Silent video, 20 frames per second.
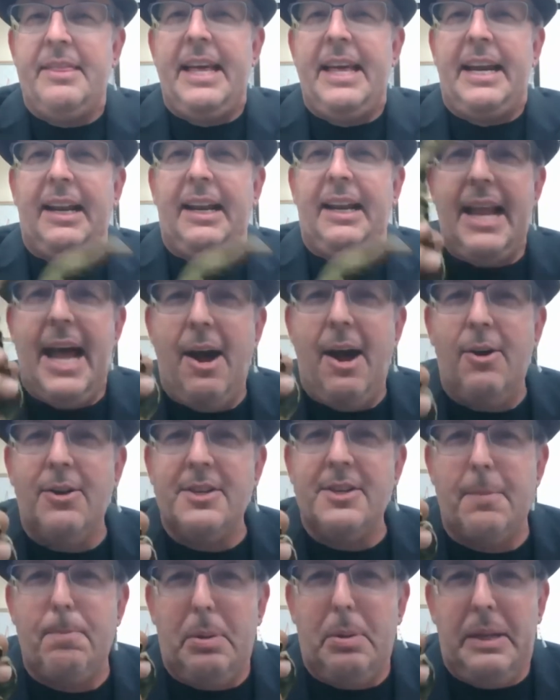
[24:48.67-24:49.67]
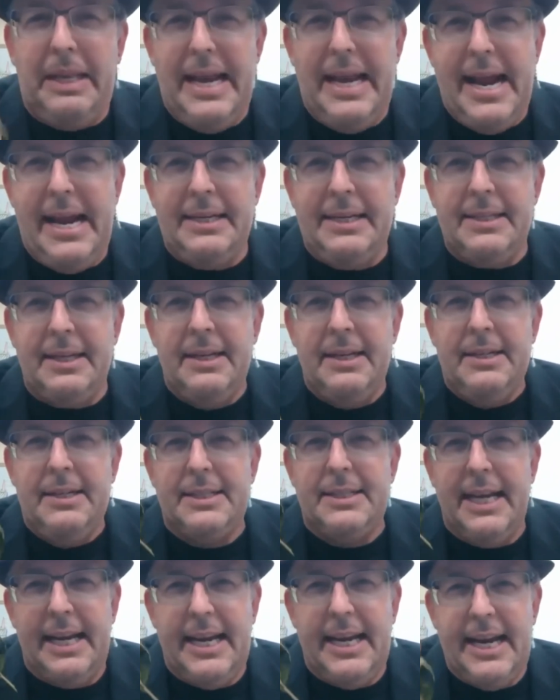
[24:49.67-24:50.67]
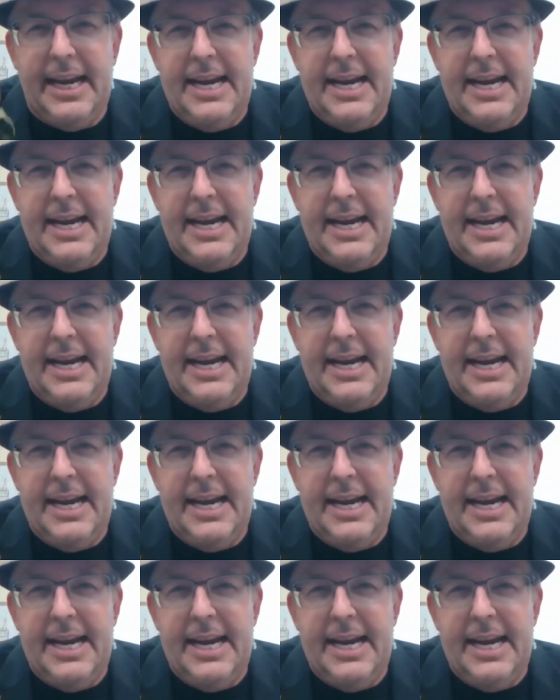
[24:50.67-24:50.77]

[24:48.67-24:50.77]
that allows a plant to